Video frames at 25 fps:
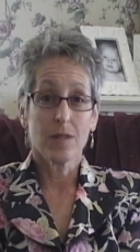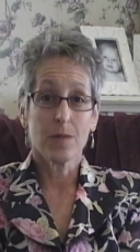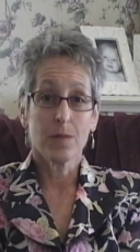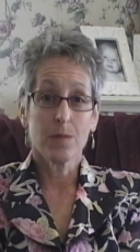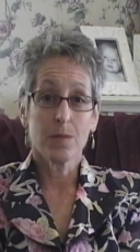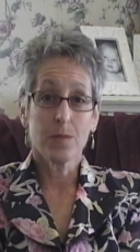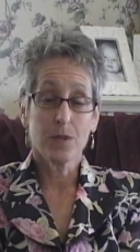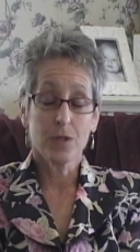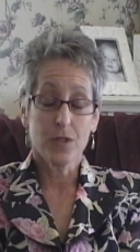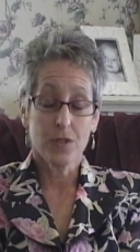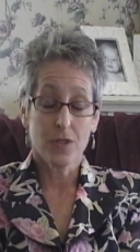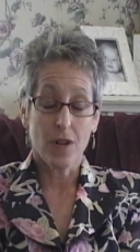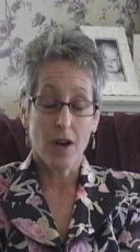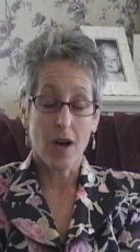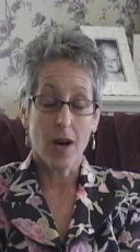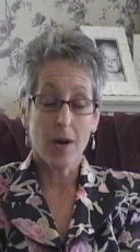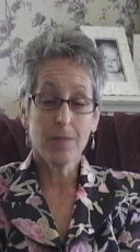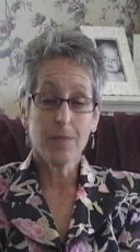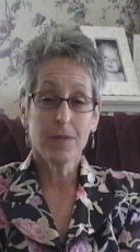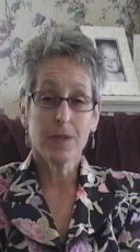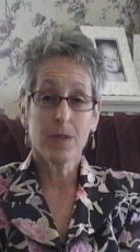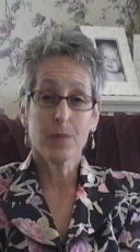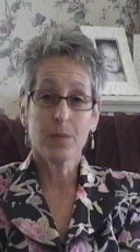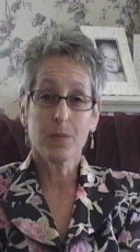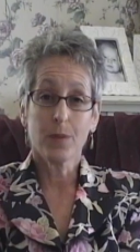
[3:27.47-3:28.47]

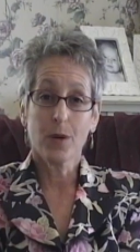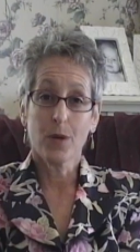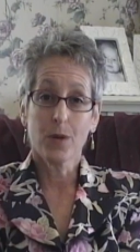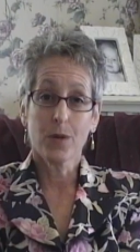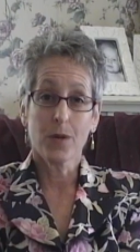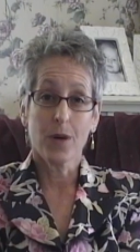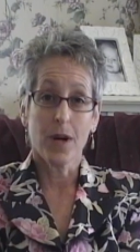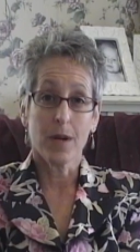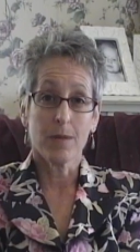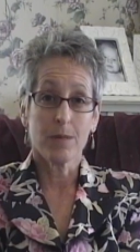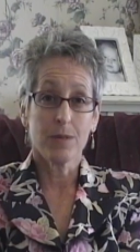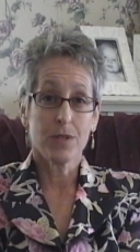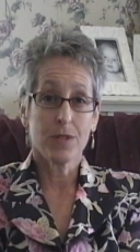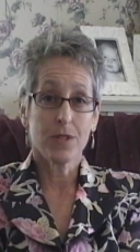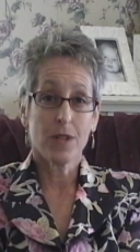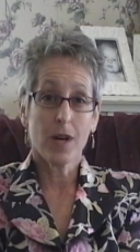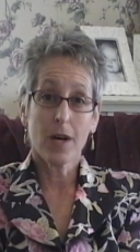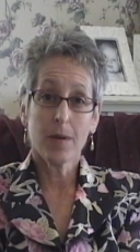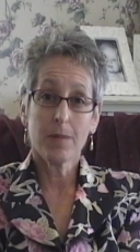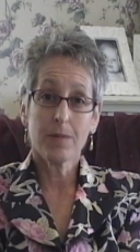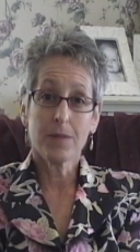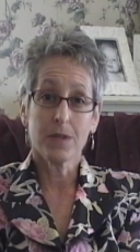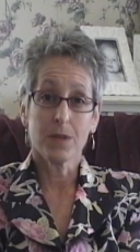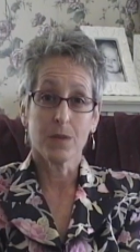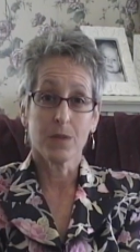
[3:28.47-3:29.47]
stopped, the program
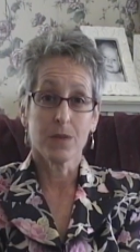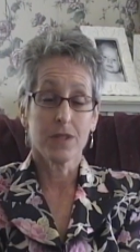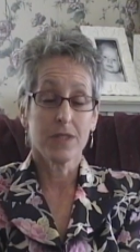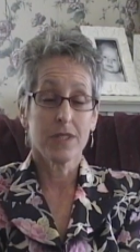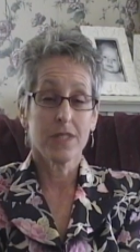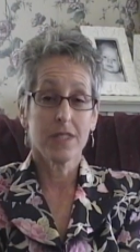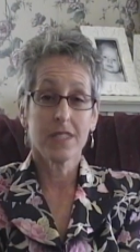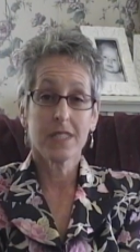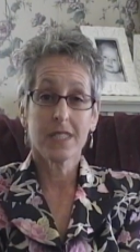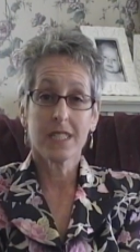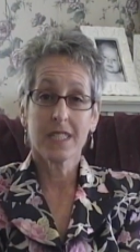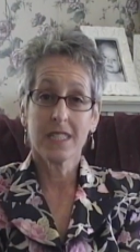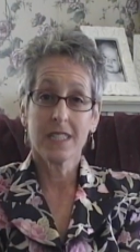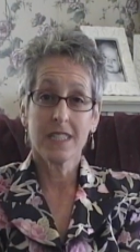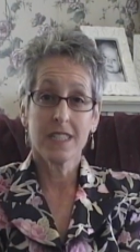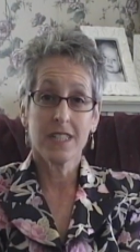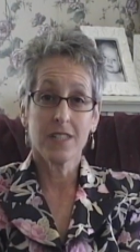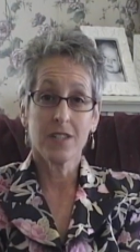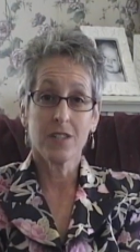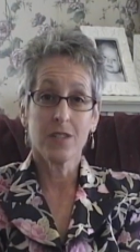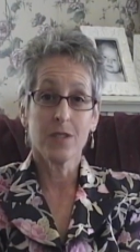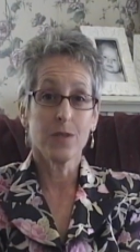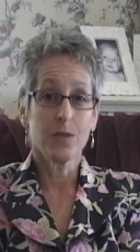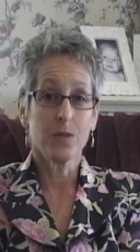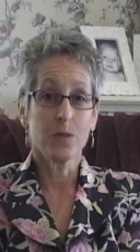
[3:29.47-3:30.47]
stopped, it was
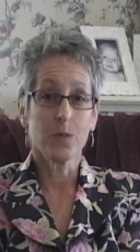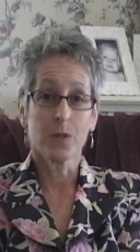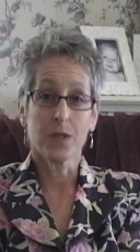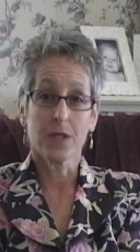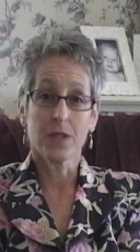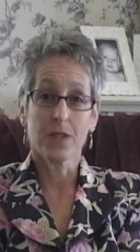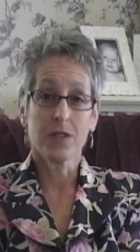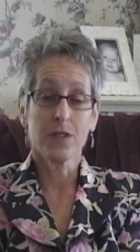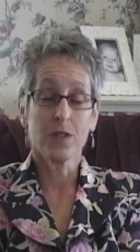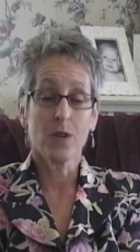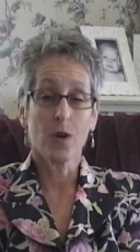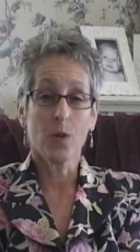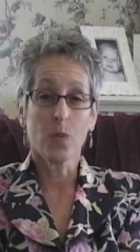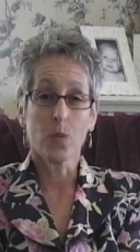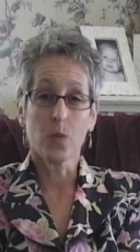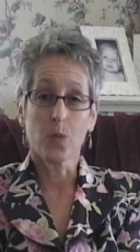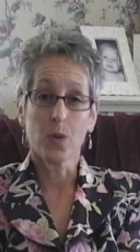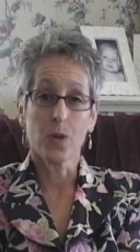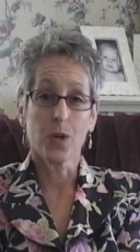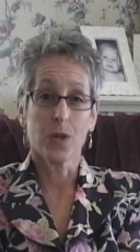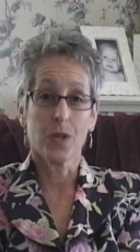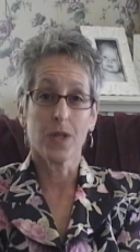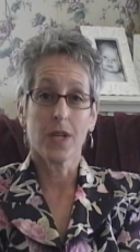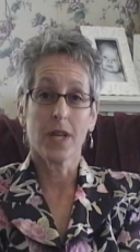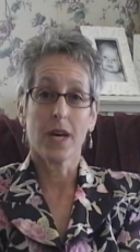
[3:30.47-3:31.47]
discontinued with no
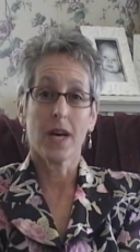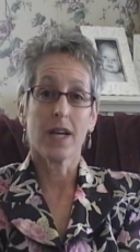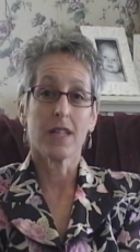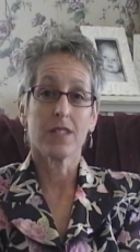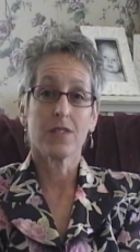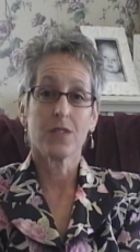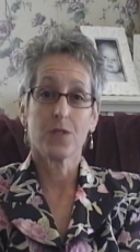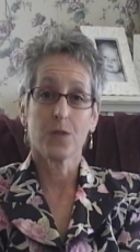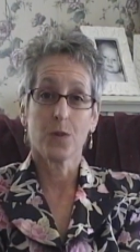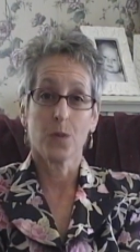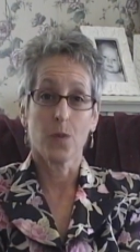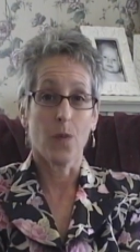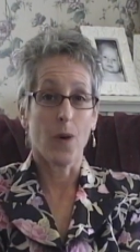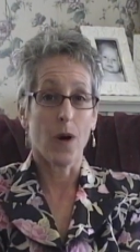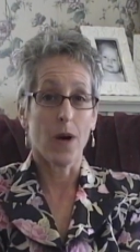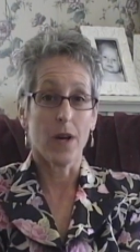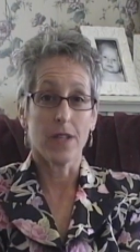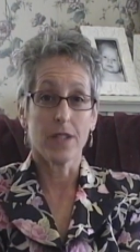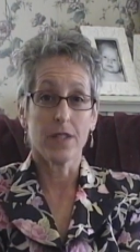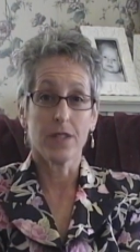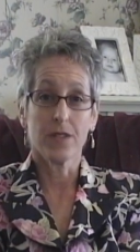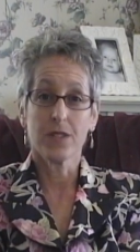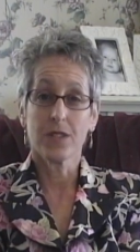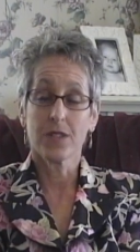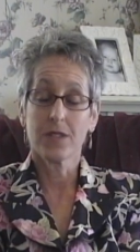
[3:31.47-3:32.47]
word as to why.
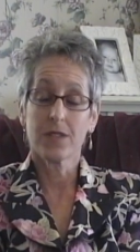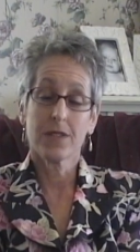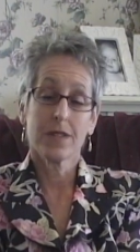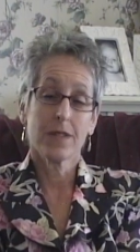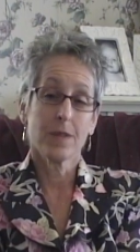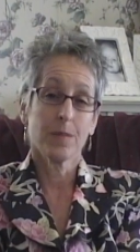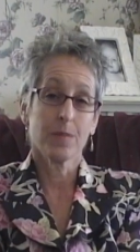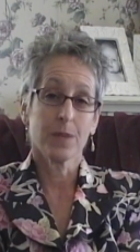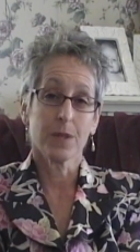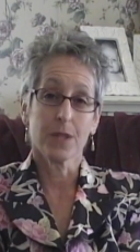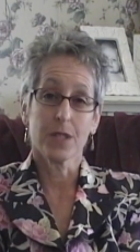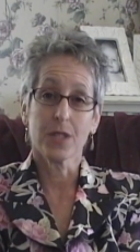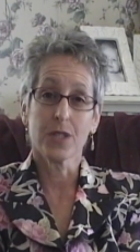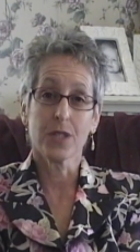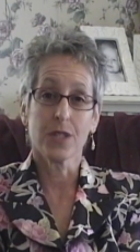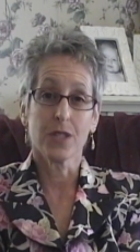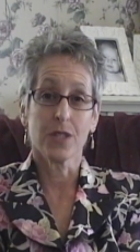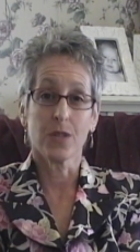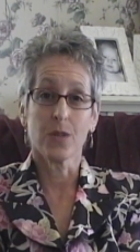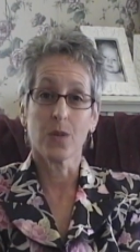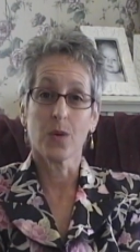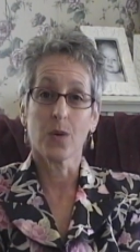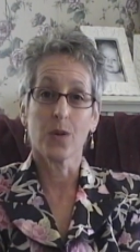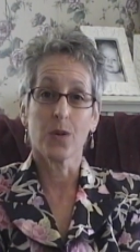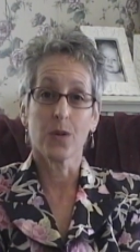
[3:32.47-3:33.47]
You just simply
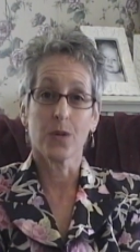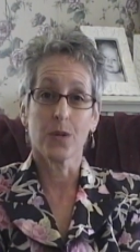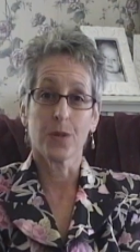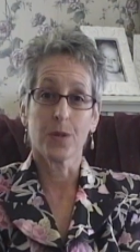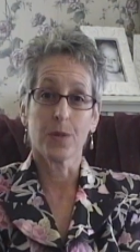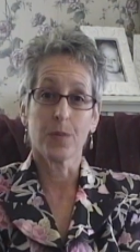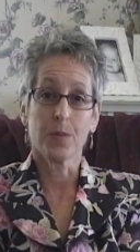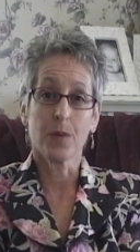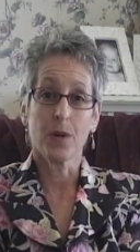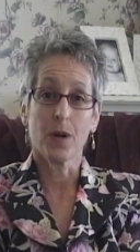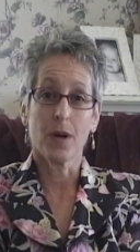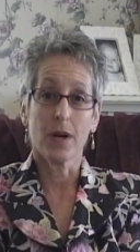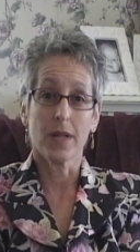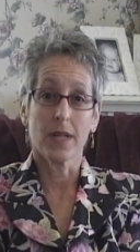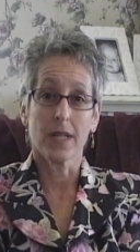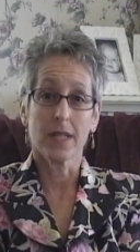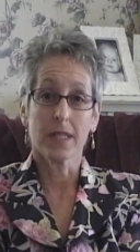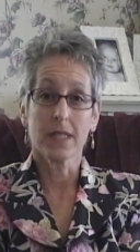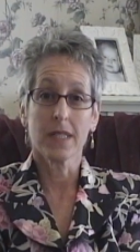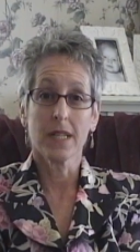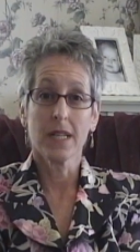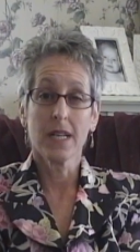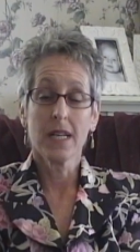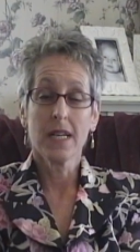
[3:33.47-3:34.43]
couldn't order the product.